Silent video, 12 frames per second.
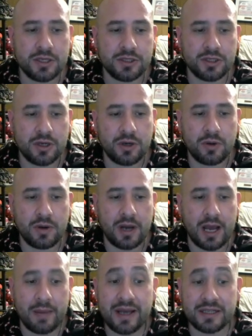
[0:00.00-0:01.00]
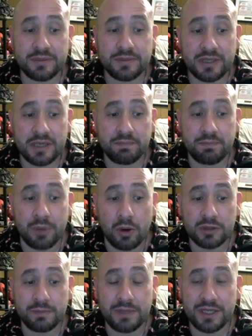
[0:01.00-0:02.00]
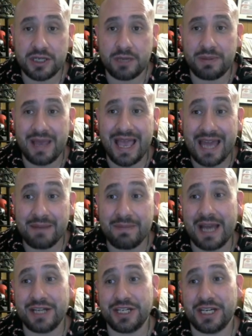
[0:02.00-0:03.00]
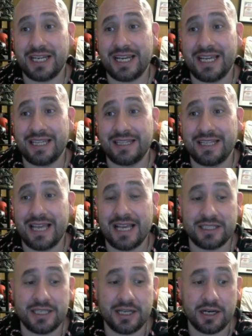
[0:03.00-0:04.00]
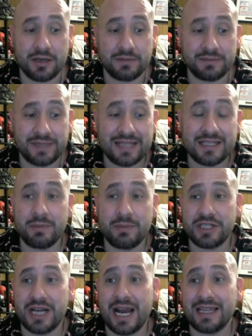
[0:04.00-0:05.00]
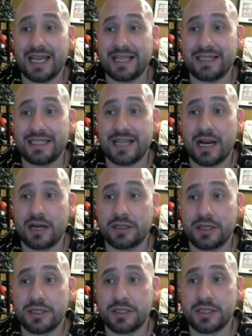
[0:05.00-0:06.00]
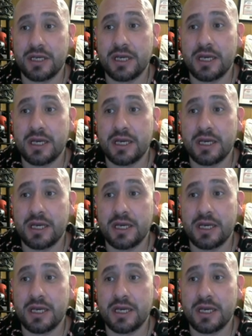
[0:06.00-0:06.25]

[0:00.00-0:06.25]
So I'm actually putting both Bishop and Magic in S tier. That's how much I like these characters.